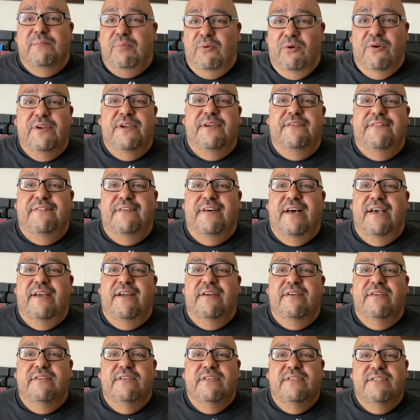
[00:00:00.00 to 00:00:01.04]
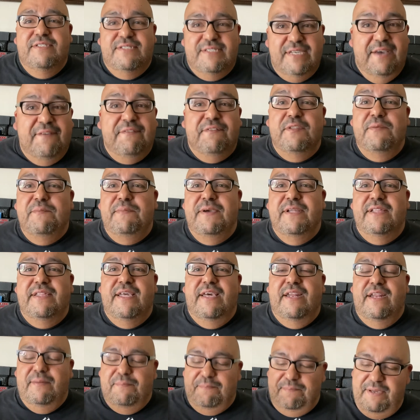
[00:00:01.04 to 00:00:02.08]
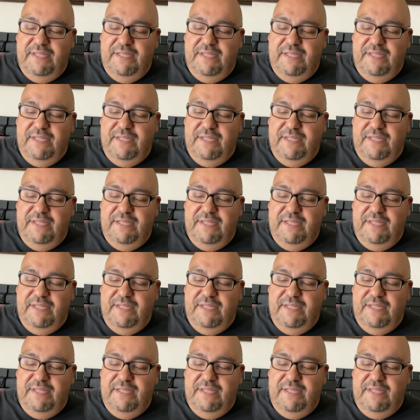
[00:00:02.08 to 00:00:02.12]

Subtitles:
Born in Fire, definitely pick that up.